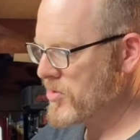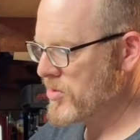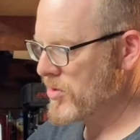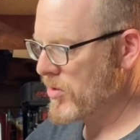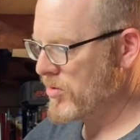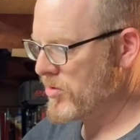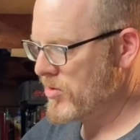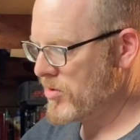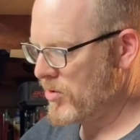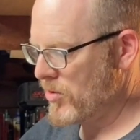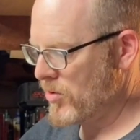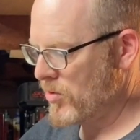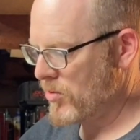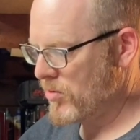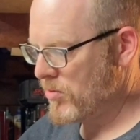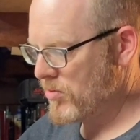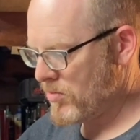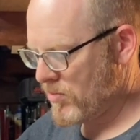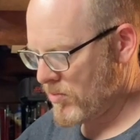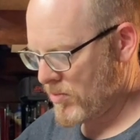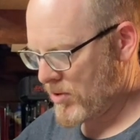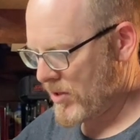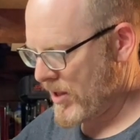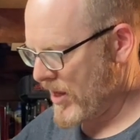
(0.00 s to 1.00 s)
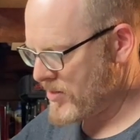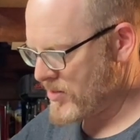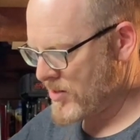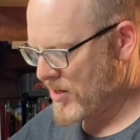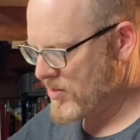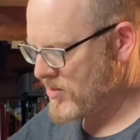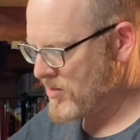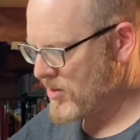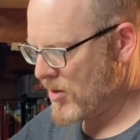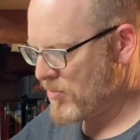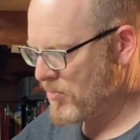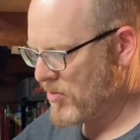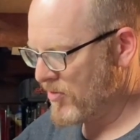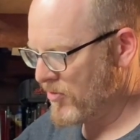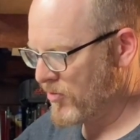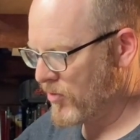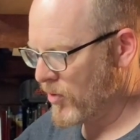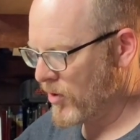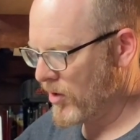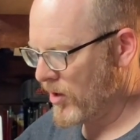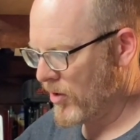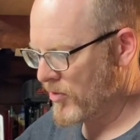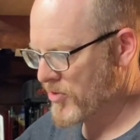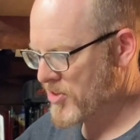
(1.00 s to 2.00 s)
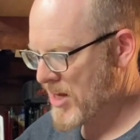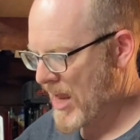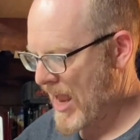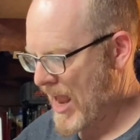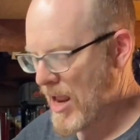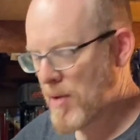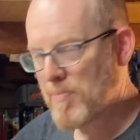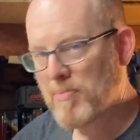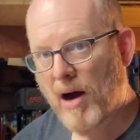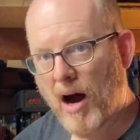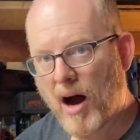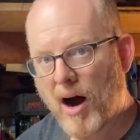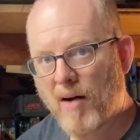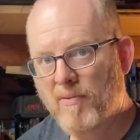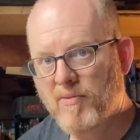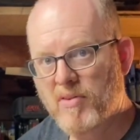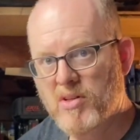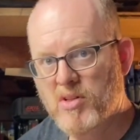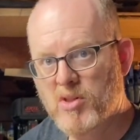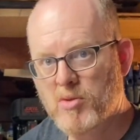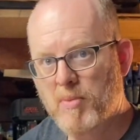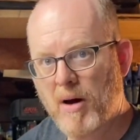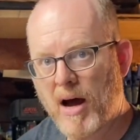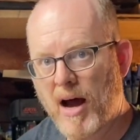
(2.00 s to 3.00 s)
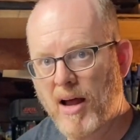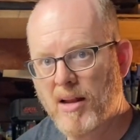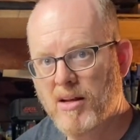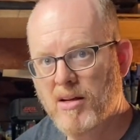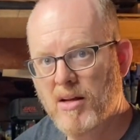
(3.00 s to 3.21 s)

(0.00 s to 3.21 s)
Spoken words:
do, as I said before, I'll tape off a spot.